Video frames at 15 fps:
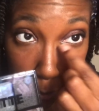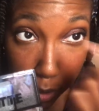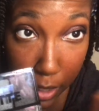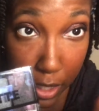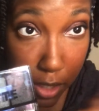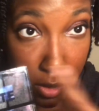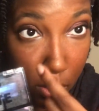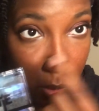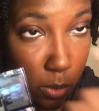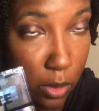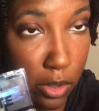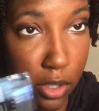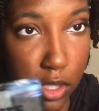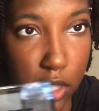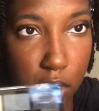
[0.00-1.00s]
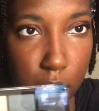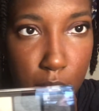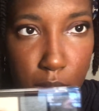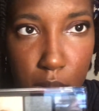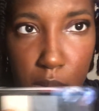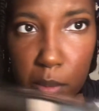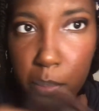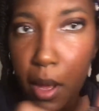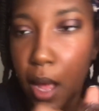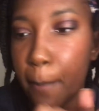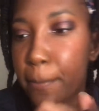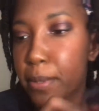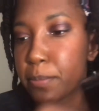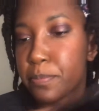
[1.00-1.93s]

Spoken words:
my inner corners just to give a little pop.